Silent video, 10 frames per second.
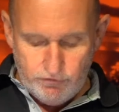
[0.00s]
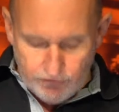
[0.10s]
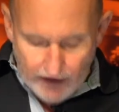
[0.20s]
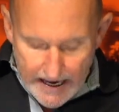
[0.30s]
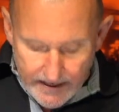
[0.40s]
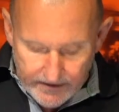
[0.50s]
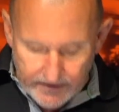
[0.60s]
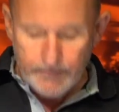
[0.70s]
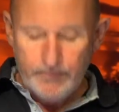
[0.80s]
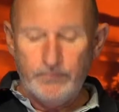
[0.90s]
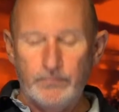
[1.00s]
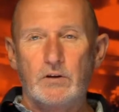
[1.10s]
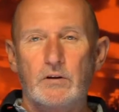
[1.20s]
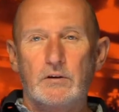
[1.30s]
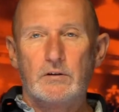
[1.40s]
Faith
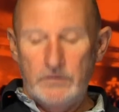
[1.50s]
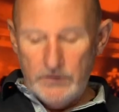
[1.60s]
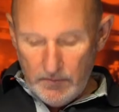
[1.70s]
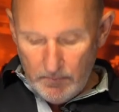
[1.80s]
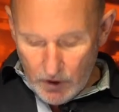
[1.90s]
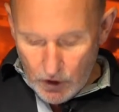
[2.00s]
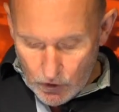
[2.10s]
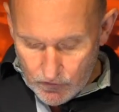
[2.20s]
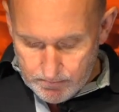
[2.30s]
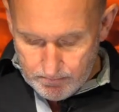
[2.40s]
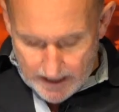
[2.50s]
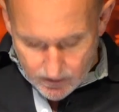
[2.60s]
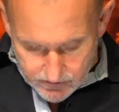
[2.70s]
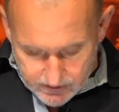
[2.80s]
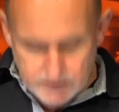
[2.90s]
that moves
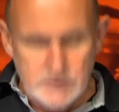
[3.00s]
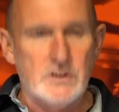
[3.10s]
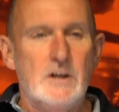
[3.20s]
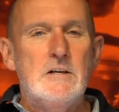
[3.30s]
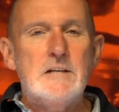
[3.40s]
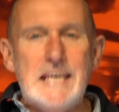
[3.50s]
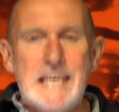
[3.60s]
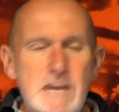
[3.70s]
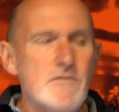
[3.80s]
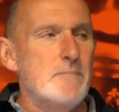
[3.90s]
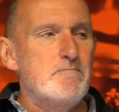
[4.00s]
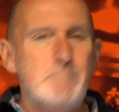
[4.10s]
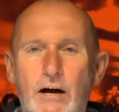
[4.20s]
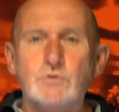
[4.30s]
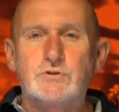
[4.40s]
mountains, even
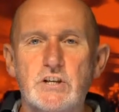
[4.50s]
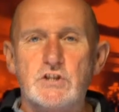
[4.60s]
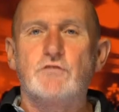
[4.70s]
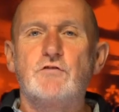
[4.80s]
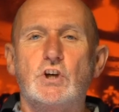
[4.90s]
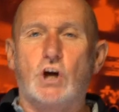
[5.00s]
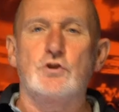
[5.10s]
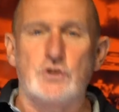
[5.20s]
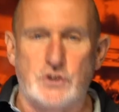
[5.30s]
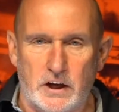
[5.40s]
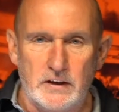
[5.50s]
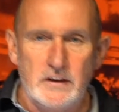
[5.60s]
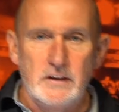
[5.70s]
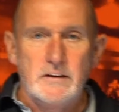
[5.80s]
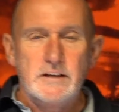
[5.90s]
mountains of culture.
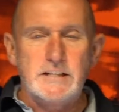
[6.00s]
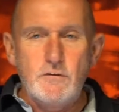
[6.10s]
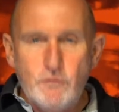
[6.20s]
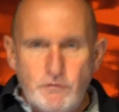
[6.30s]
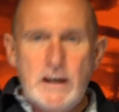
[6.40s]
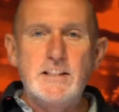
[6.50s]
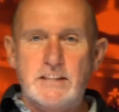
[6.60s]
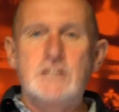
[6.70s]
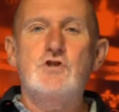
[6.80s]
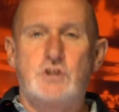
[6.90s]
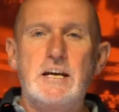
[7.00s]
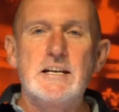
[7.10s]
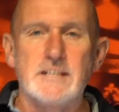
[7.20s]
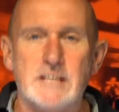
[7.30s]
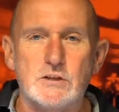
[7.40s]
See, faith in
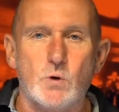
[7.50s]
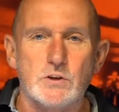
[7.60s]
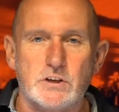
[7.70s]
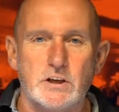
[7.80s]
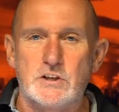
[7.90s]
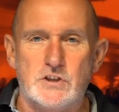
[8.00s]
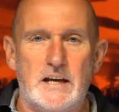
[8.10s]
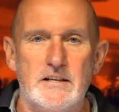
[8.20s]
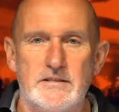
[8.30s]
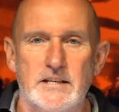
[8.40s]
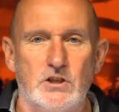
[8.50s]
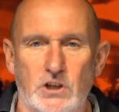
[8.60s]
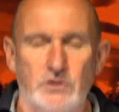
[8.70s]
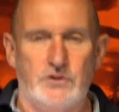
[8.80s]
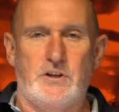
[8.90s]
Jesus is what's going to change this
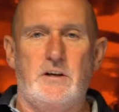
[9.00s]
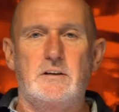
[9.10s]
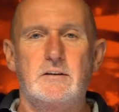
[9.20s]
culture.